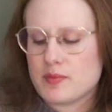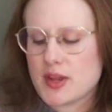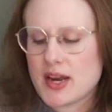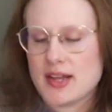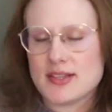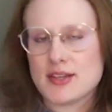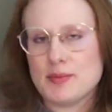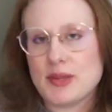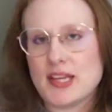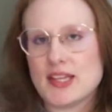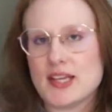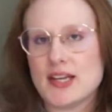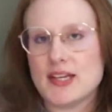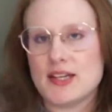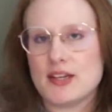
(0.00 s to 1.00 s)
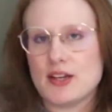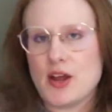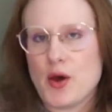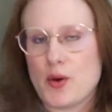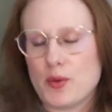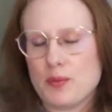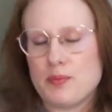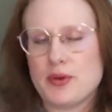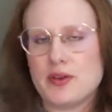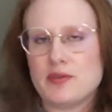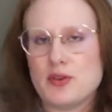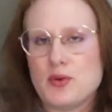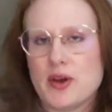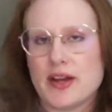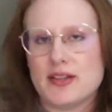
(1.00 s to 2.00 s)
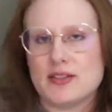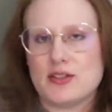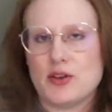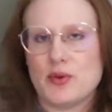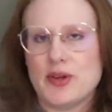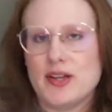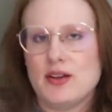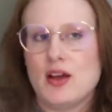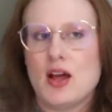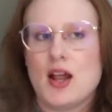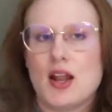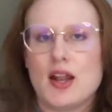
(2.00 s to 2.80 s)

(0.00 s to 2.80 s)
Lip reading: And it's something that I didn't know. But if you guys knew it,